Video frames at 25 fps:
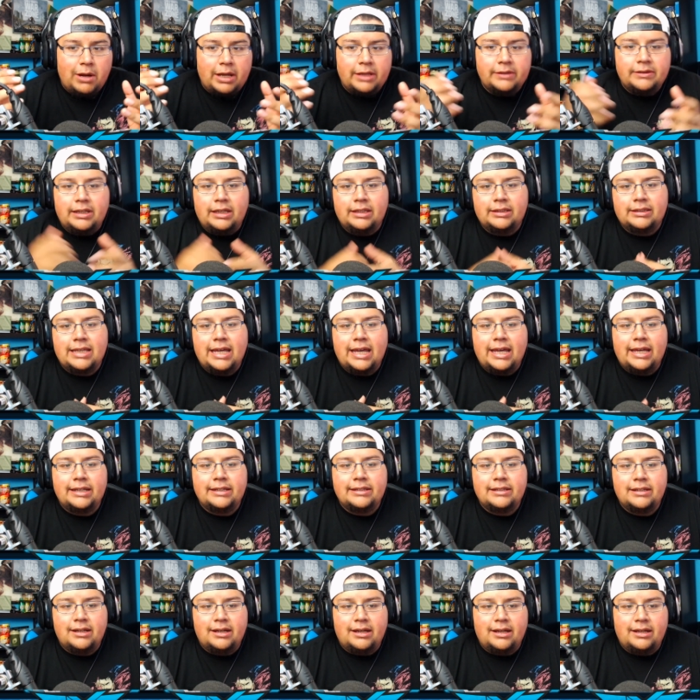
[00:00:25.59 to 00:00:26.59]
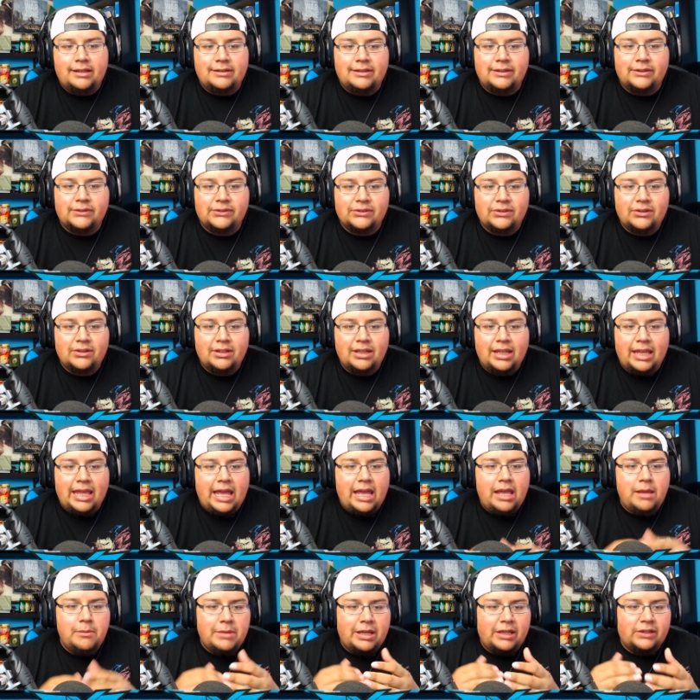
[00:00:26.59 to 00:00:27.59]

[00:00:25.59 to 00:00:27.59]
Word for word: I think that uh, this game